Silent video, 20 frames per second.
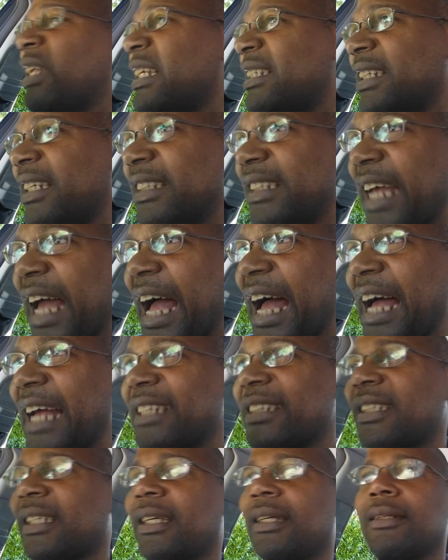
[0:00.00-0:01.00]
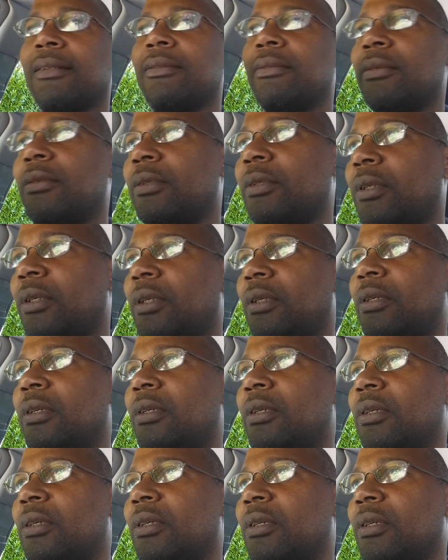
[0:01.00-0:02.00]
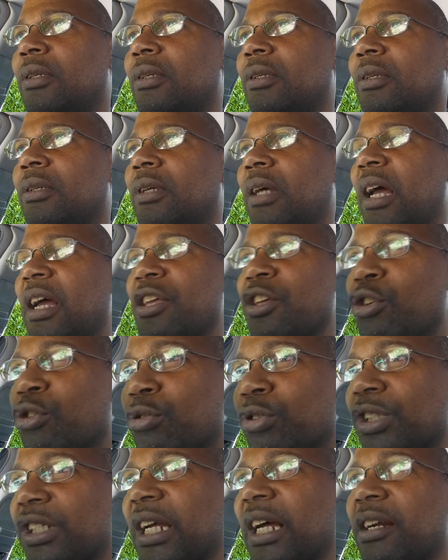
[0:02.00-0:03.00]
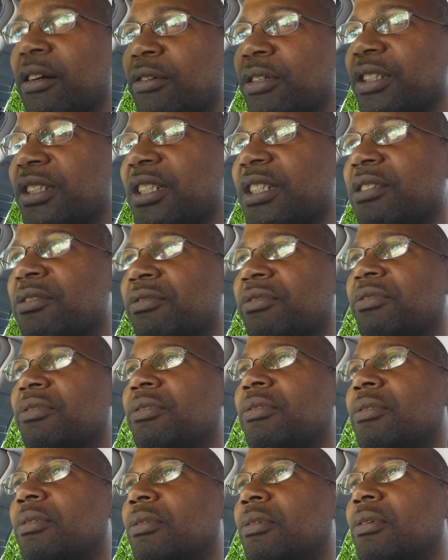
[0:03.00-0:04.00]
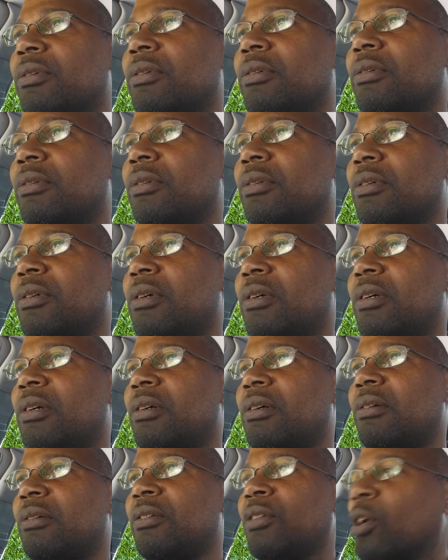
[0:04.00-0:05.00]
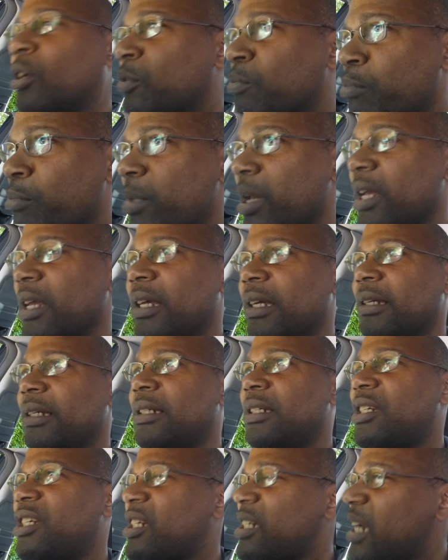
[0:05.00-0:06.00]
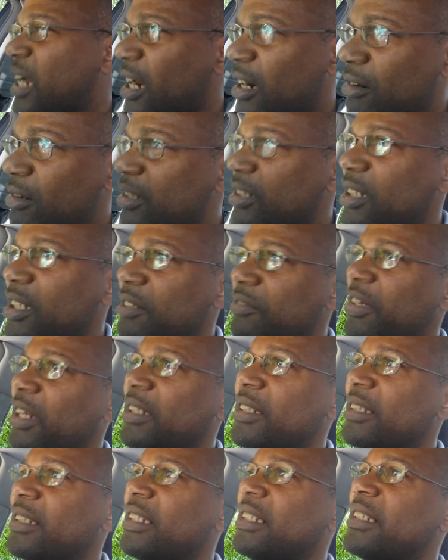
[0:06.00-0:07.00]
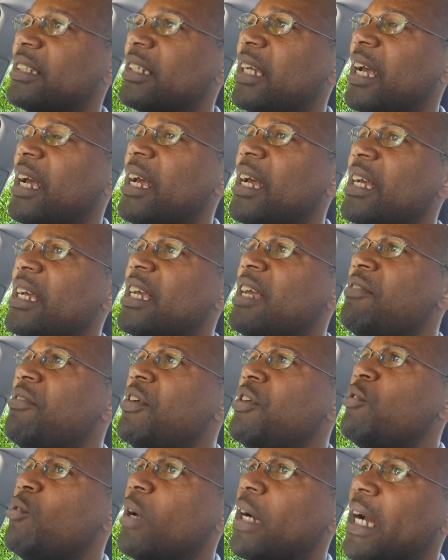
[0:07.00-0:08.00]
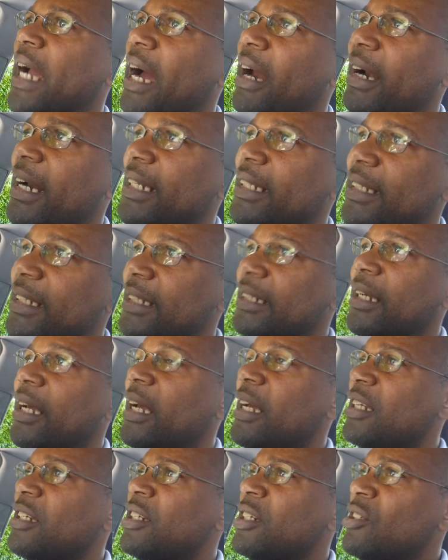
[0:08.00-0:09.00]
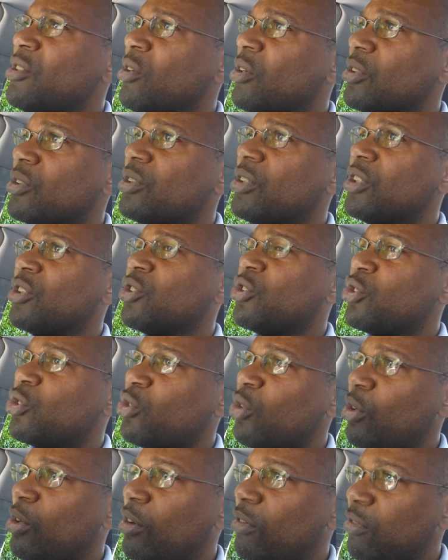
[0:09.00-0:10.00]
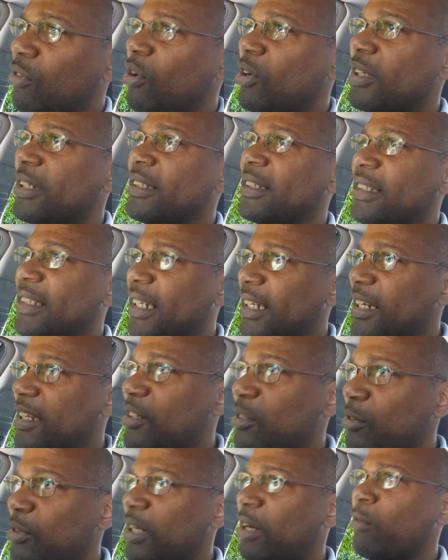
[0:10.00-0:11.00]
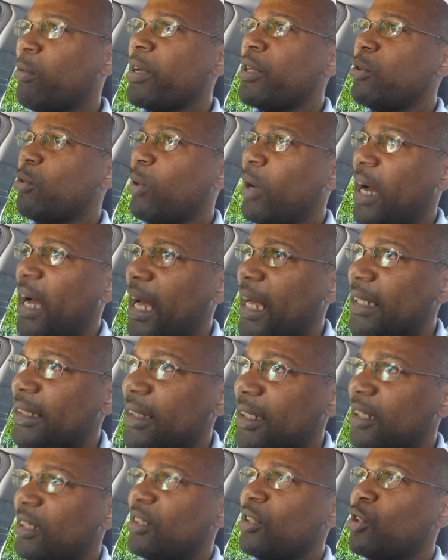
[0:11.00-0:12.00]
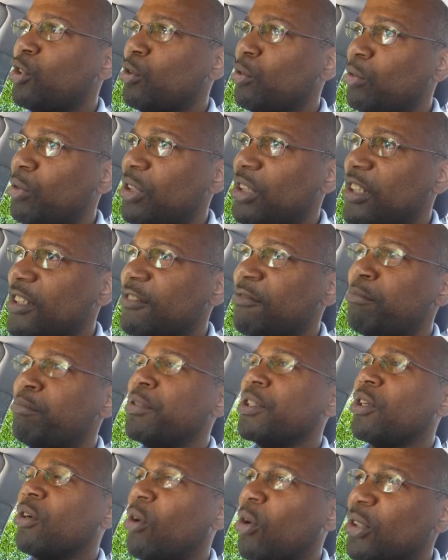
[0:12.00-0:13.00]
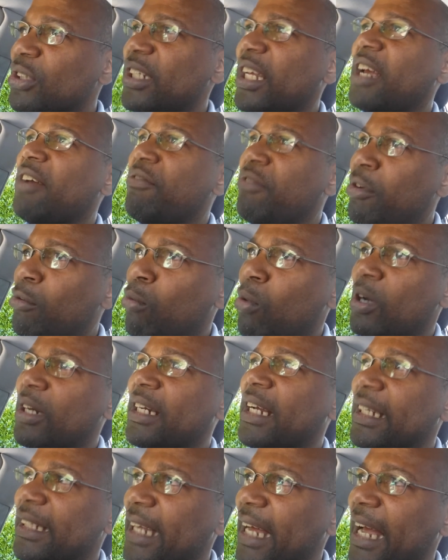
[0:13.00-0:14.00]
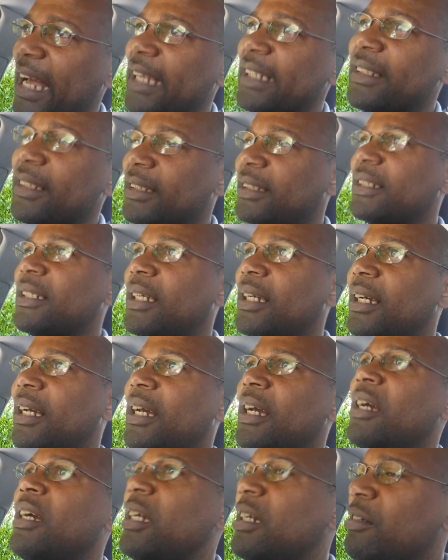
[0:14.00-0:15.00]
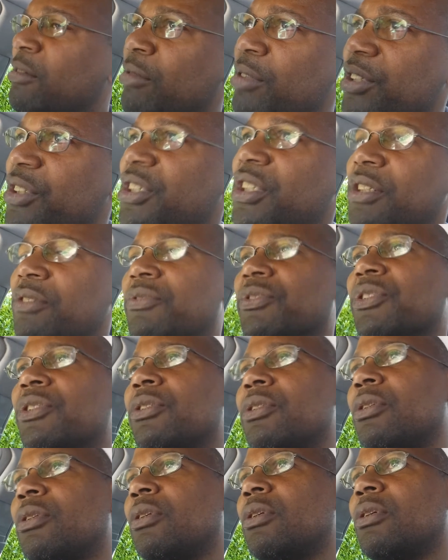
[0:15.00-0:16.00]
It says, ask and you shall receive. Not may, shall receive. That is, he's giving you a guarantee. Jesus, the Son of God, is telling you that when you ask, you receive. Because everyone that asks, receives.